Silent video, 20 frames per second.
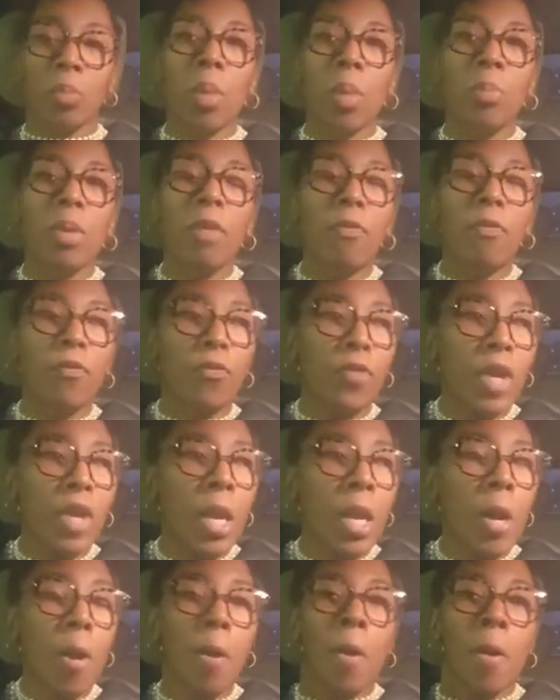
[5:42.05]
when we
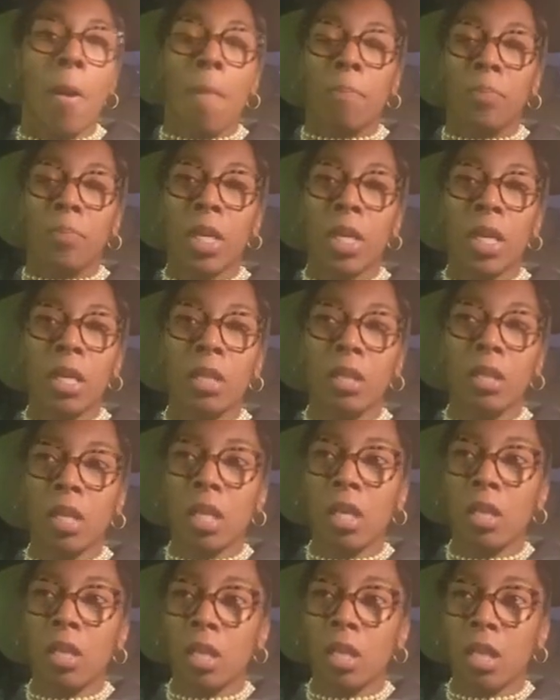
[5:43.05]
fear
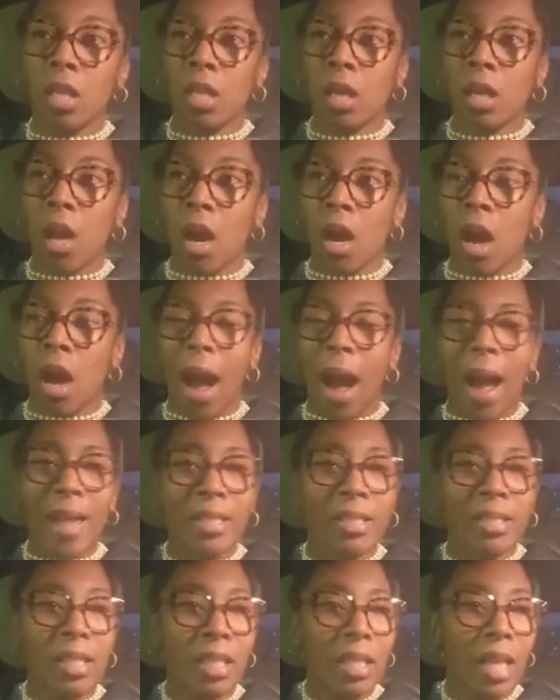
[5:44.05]
the
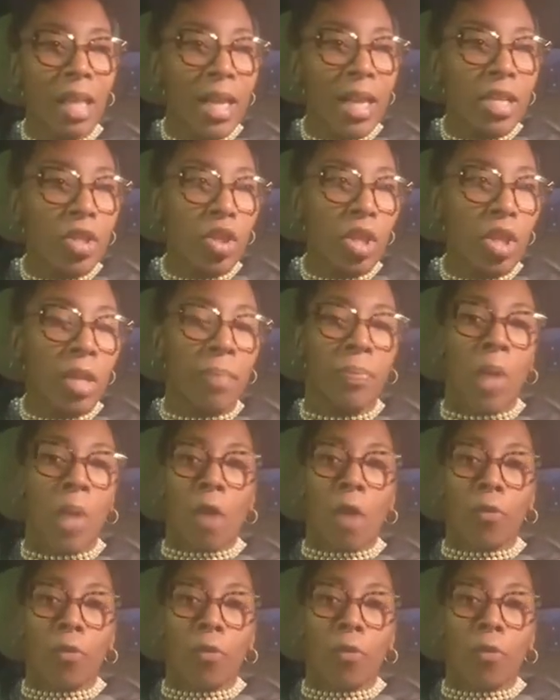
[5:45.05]
isolation